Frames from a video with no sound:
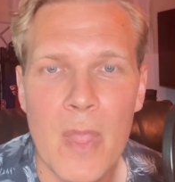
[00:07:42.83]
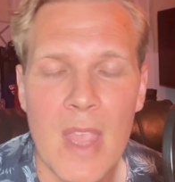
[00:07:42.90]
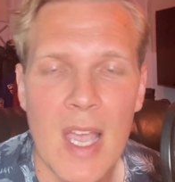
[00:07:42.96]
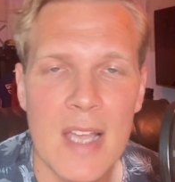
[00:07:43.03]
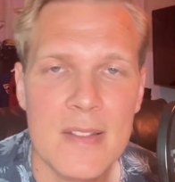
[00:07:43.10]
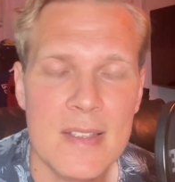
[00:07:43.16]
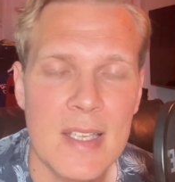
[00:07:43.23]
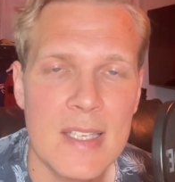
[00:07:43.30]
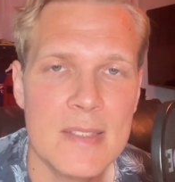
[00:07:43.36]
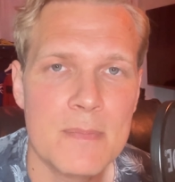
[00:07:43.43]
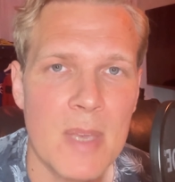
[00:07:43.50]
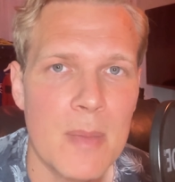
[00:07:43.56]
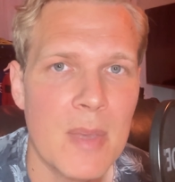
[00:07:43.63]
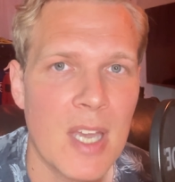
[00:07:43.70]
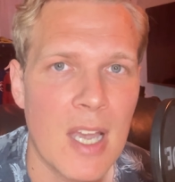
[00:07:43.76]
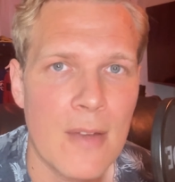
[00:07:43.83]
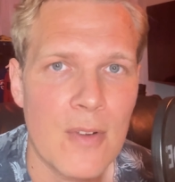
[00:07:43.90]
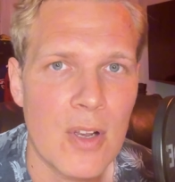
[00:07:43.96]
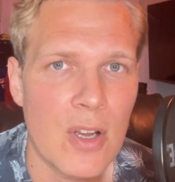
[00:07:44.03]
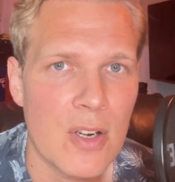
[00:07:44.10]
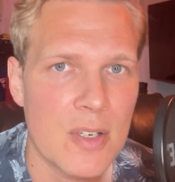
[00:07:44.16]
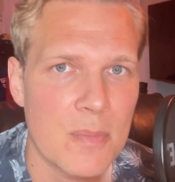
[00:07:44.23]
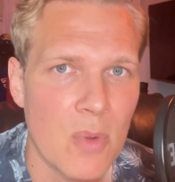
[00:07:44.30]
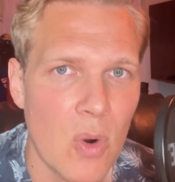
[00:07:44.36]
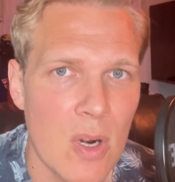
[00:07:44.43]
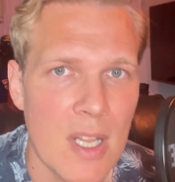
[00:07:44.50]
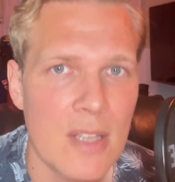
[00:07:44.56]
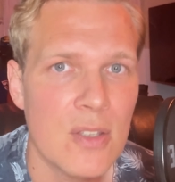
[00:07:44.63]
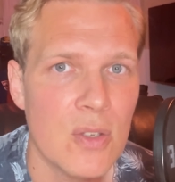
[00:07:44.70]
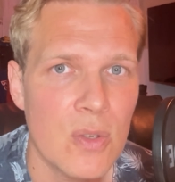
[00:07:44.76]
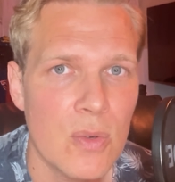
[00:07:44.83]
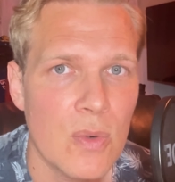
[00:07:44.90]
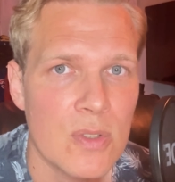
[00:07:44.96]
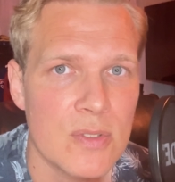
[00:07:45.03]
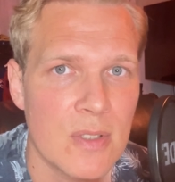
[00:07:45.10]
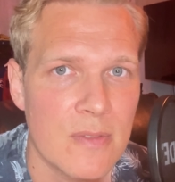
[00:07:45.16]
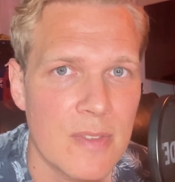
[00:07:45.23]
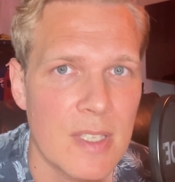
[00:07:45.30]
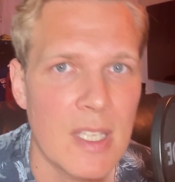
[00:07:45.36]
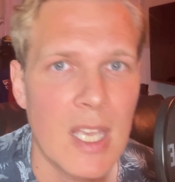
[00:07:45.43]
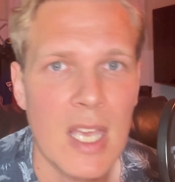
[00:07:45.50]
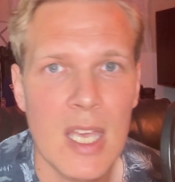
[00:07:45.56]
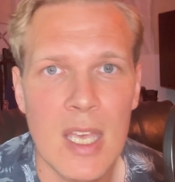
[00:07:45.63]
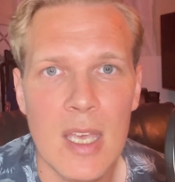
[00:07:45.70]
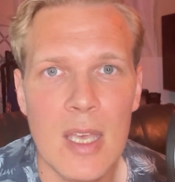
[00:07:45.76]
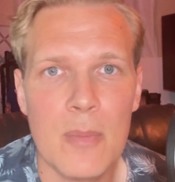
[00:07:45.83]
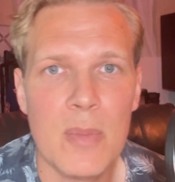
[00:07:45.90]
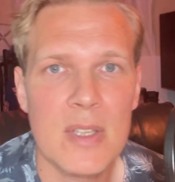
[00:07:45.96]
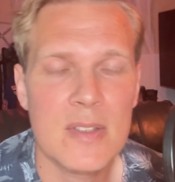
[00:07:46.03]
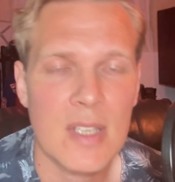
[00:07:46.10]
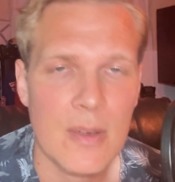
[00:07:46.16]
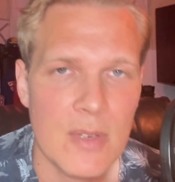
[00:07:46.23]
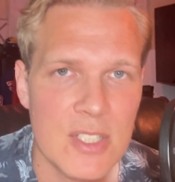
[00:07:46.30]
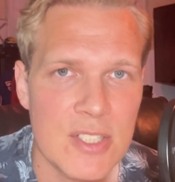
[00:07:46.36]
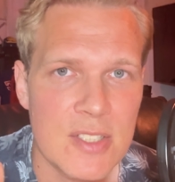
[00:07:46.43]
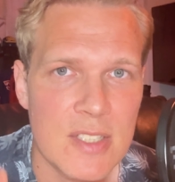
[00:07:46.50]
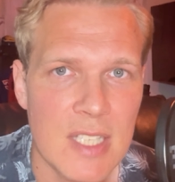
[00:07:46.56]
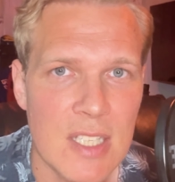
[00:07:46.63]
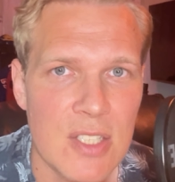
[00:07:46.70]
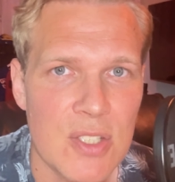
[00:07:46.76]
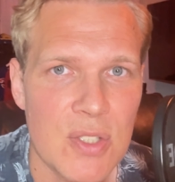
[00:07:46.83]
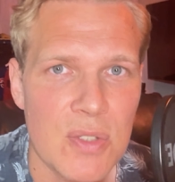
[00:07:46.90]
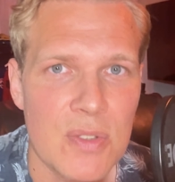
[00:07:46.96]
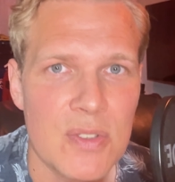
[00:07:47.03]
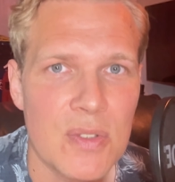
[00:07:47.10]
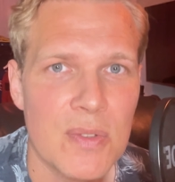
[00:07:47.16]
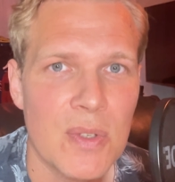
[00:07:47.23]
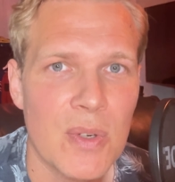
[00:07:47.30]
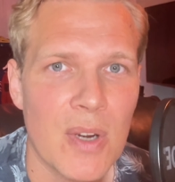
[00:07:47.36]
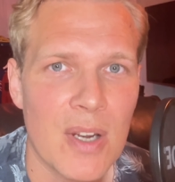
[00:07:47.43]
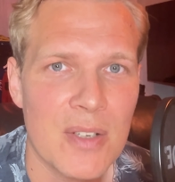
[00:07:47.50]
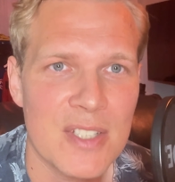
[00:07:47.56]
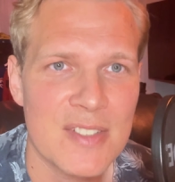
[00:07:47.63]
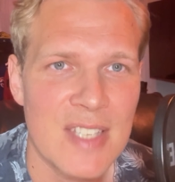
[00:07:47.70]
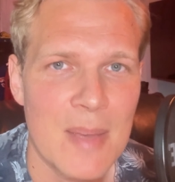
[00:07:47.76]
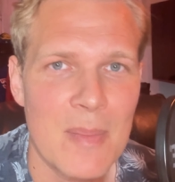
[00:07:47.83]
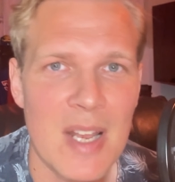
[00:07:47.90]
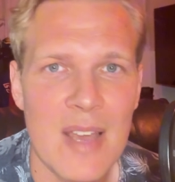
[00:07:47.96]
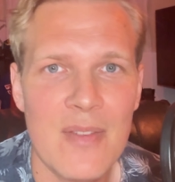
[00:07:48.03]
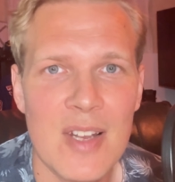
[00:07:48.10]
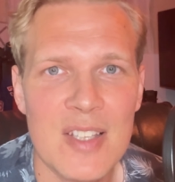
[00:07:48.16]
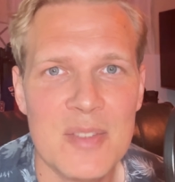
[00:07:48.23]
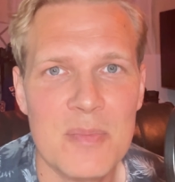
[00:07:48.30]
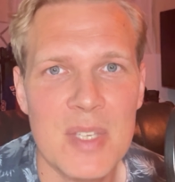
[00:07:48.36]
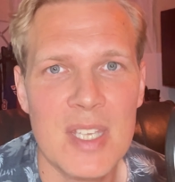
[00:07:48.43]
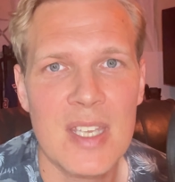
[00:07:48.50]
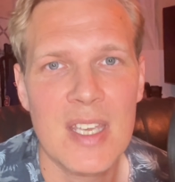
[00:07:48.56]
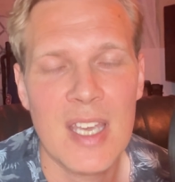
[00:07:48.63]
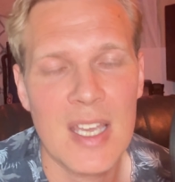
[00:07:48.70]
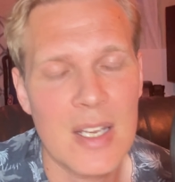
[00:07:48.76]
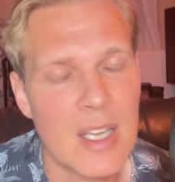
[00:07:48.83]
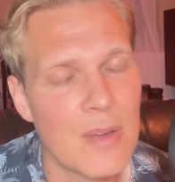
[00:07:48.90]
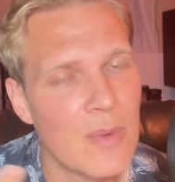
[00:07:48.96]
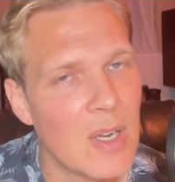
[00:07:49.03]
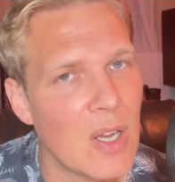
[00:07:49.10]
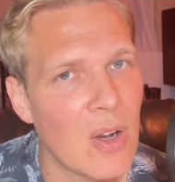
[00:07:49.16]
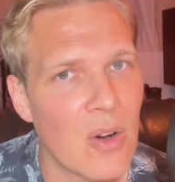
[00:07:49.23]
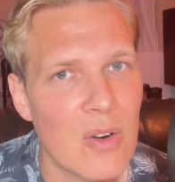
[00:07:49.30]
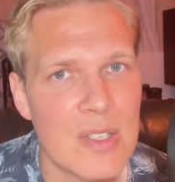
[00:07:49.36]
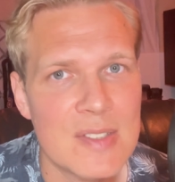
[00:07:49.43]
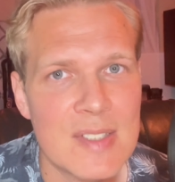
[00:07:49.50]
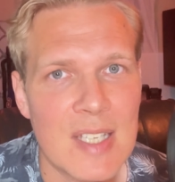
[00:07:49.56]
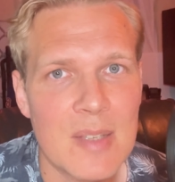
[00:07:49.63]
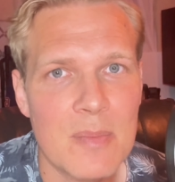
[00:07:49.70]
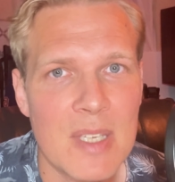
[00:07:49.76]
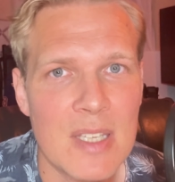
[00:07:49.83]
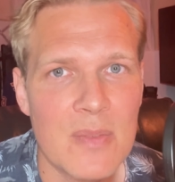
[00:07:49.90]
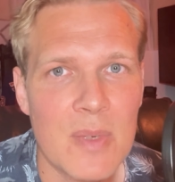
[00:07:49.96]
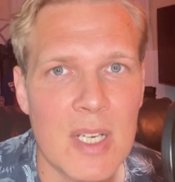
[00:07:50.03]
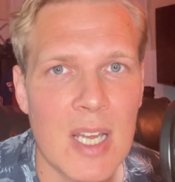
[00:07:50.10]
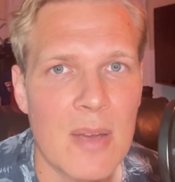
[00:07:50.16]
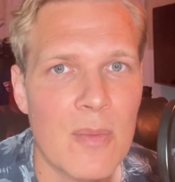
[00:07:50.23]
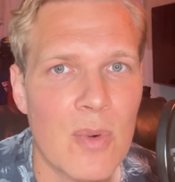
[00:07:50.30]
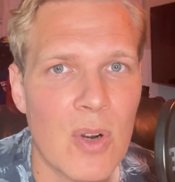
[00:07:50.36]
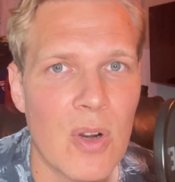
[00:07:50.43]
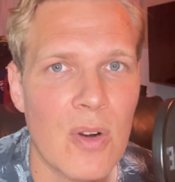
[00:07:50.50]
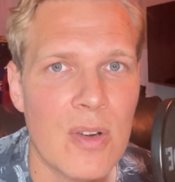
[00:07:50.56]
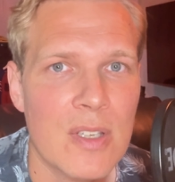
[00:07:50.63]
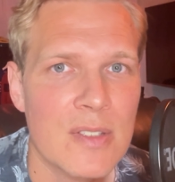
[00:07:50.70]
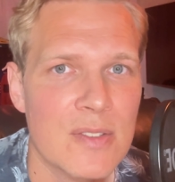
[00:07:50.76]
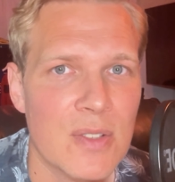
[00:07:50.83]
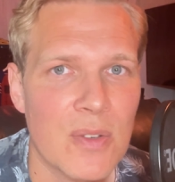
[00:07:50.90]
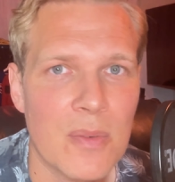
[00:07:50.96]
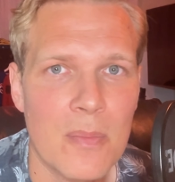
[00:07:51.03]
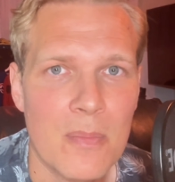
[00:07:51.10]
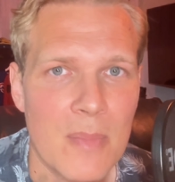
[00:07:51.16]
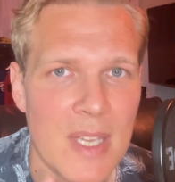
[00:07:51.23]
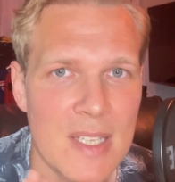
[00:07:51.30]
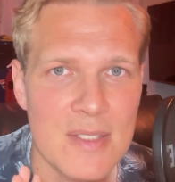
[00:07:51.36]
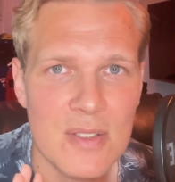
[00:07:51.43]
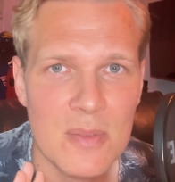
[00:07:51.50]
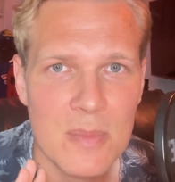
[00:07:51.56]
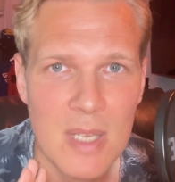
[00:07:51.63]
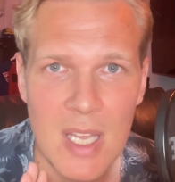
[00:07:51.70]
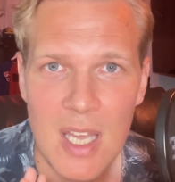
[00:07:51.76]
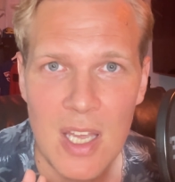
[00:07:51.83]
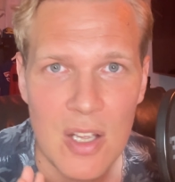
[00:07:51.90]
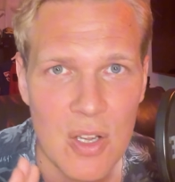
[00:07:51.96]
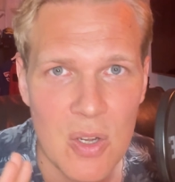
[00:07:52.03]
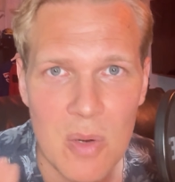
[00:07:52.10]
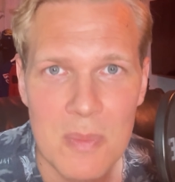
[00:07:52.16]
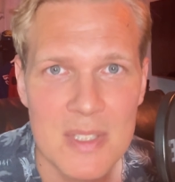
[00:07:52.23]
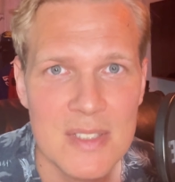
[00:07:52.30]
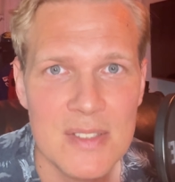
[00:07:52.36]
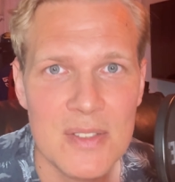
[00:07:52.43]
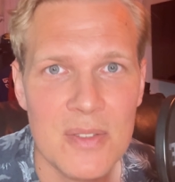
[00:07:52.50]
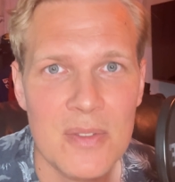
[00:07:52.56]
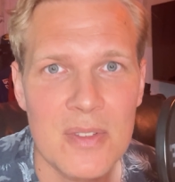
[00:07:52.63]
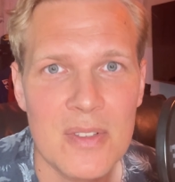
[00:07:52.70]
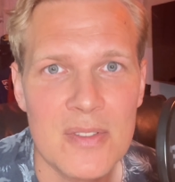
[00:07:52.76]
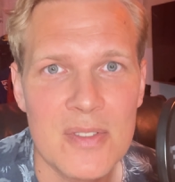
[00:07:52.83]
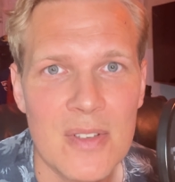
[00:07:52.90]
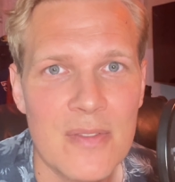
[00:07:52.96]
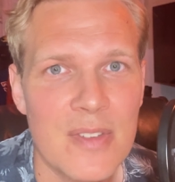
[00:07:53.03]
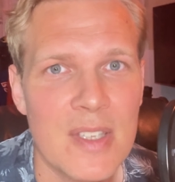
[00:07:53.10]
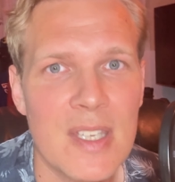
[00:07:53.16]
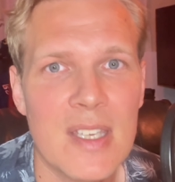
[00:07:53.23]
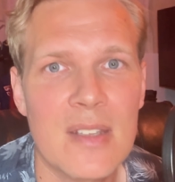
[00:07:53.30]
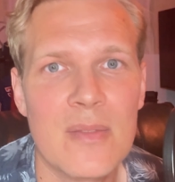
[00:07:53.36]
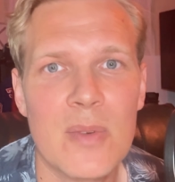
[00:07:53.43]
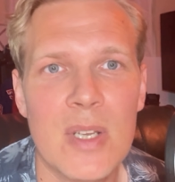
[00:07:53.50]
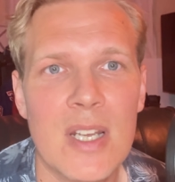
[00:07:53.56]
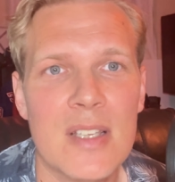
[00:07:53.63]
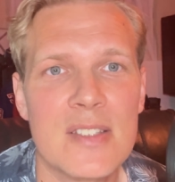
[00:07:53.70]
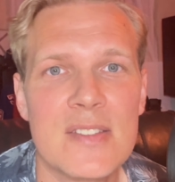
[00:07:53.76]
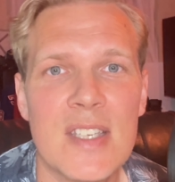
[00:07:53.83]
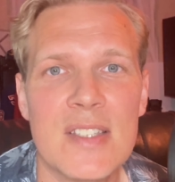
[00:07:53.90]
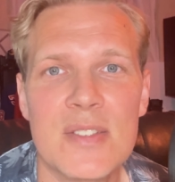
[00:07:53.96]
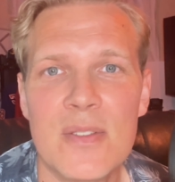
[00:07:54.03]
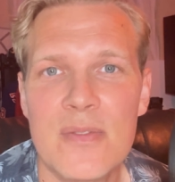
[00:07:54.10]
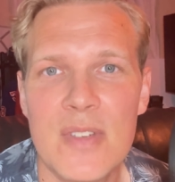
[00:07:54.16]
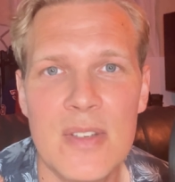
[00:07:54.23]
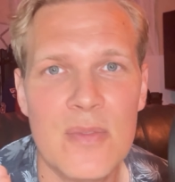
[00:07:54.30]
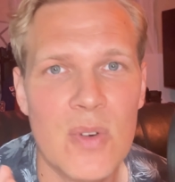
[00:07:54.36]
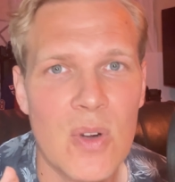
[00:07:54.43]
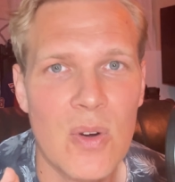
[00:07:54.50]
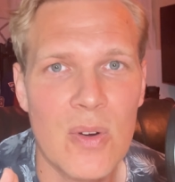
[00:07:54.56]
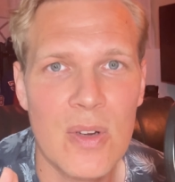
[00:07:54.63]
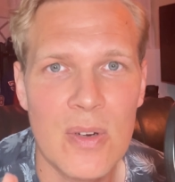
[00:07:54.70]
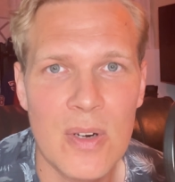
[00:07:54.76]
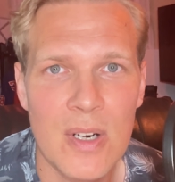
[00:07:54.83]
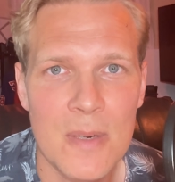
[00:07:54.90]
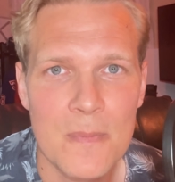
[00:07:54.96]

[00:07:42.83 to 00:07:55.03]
At least maybe I have learned more than you or something. But I will teach you so you are on the same level as me. And I will always admit when I'm wrong. So make some comments on something, and when I say something wrong or